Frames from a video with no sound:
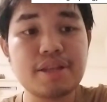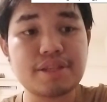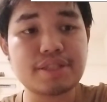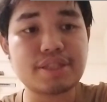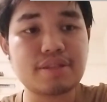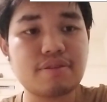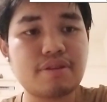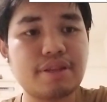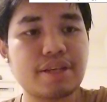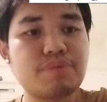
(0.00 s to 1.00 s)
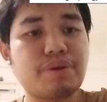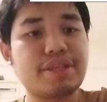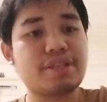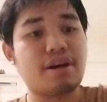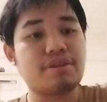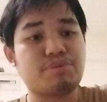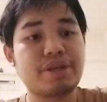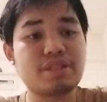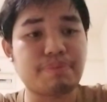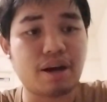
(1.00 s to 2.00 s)
This next one is a
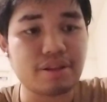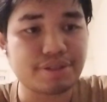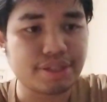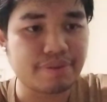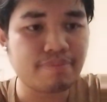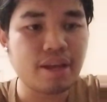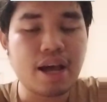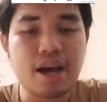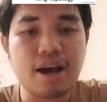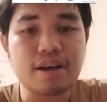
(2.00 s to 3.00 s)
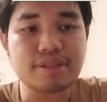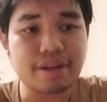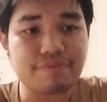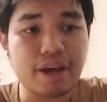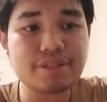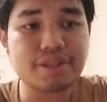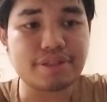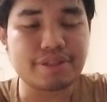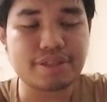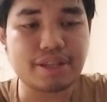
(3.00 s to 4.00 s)
ring topology. The
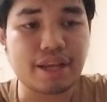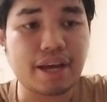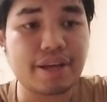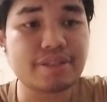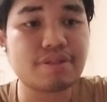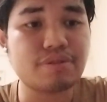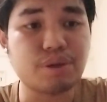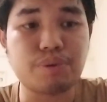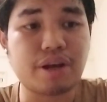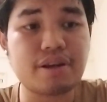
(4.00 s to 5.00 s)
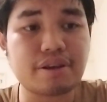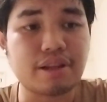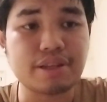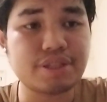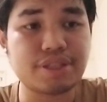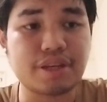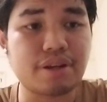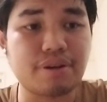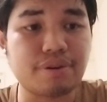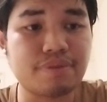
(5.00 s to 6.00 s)
advantage is it has no data collision at
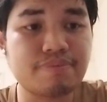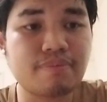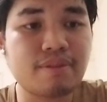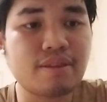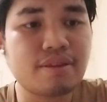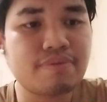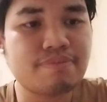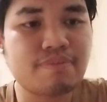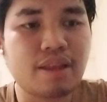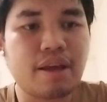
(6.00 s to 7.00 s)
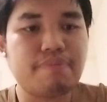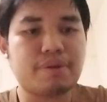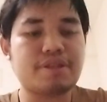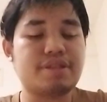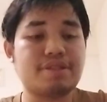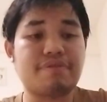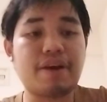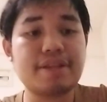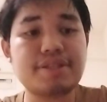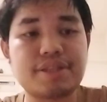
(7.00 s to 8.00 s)
all. But the
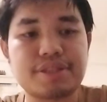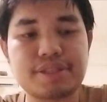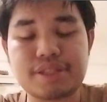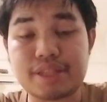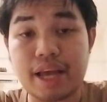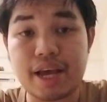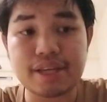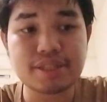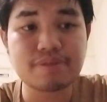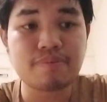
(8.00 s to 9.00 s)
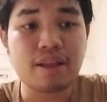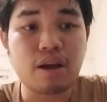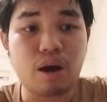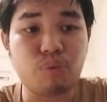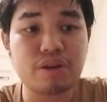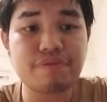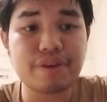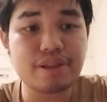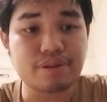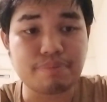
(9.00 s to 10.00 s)
disadvantage is it has one
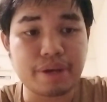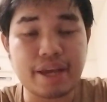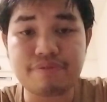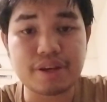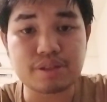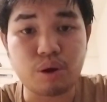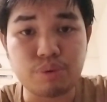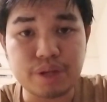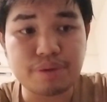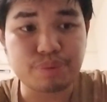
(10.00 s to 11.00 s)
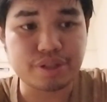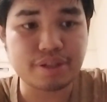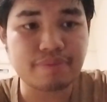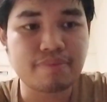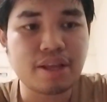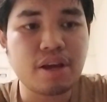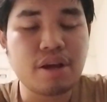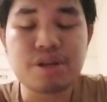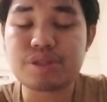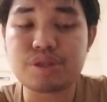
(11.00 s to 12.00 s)
failure may affect the whole network.
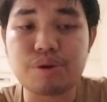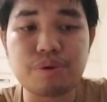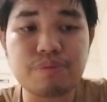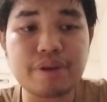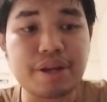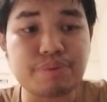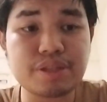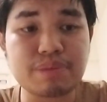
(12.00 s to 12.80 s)
So in ring